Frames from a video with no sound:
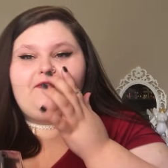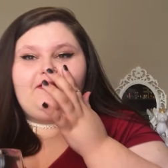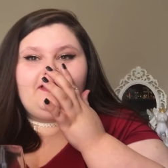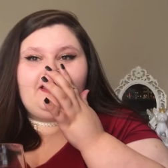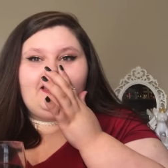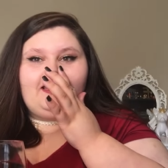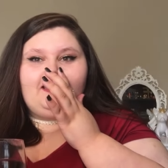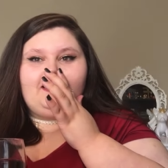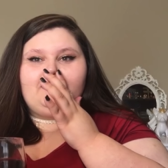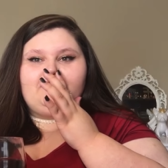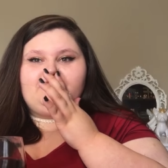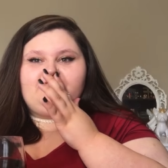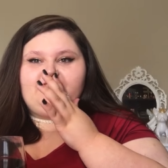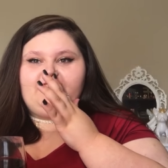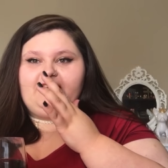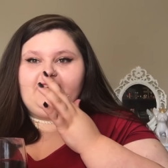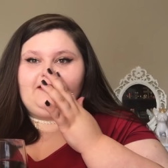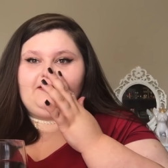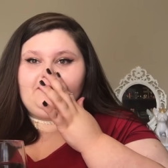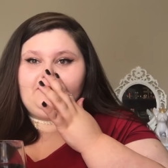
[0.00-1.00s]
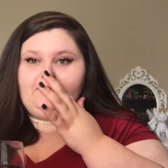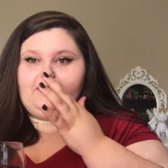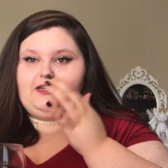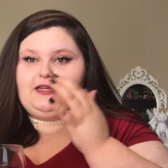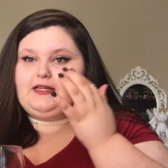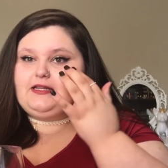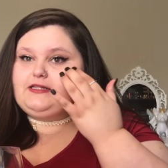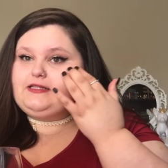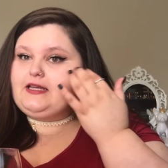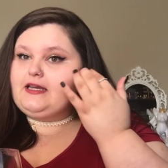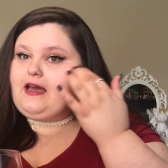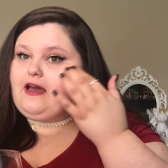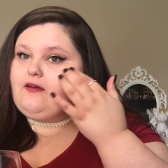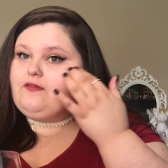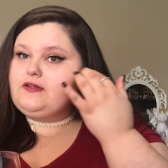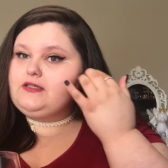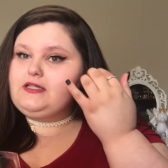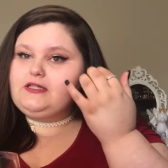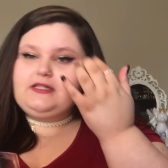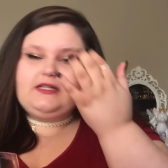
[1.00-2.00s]
like itchy. I don't know what it is. Like
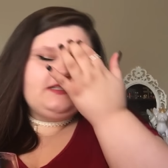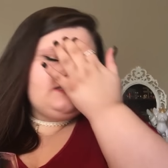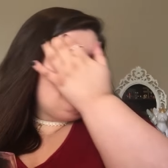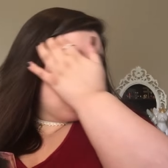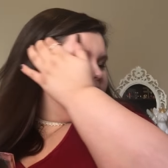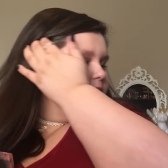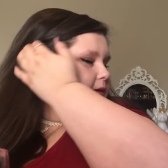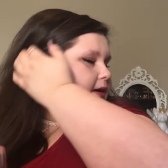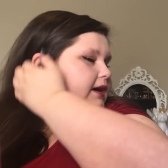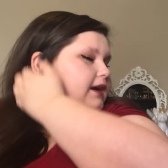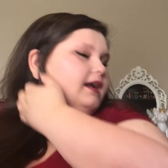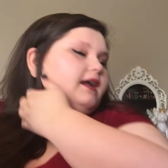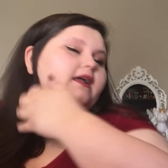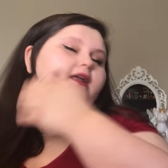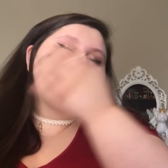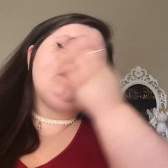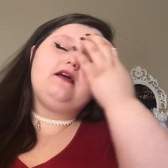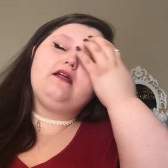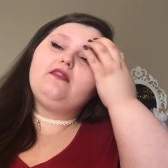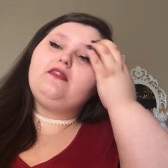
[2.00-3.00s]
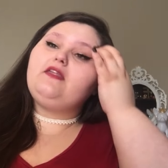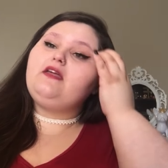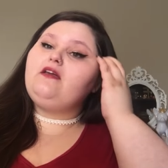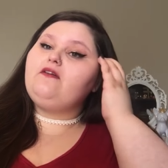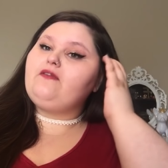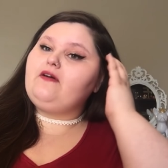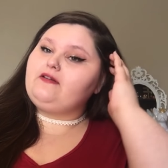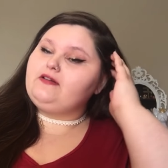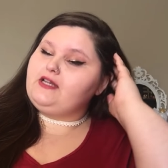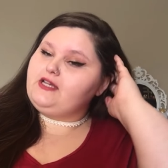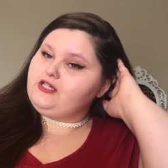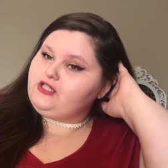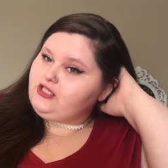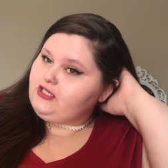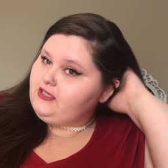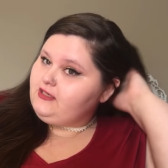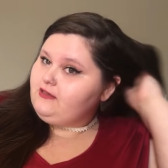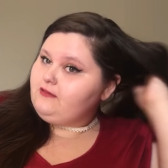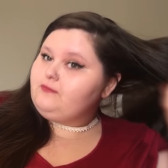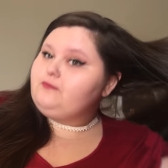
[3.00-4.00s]
ever since I started wearing the
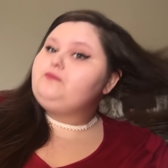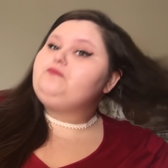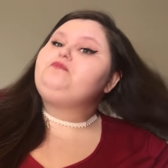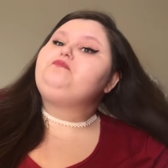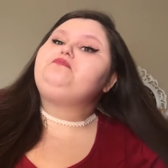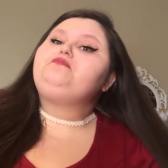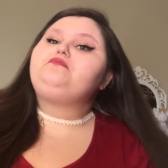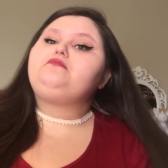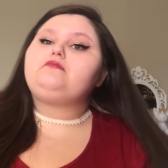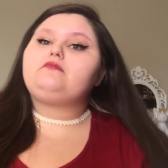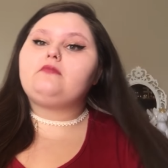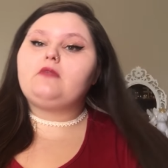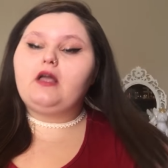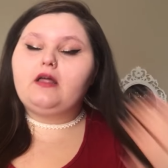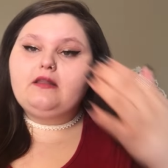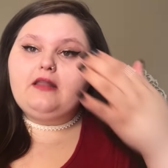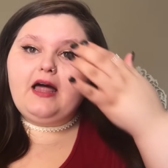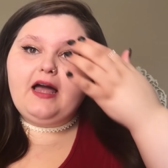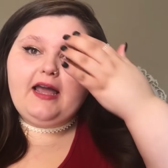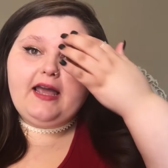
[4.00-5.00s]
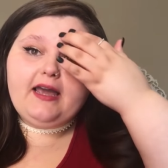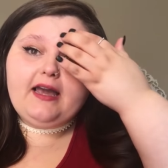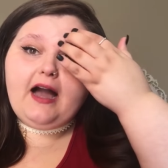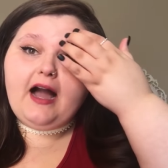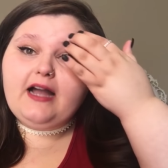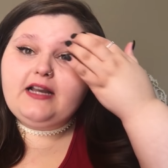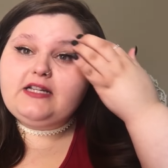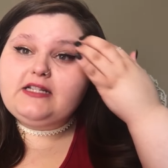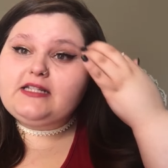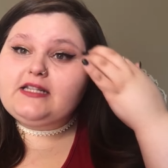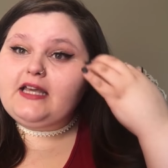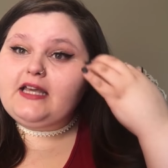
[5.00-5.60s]
foundation, like I just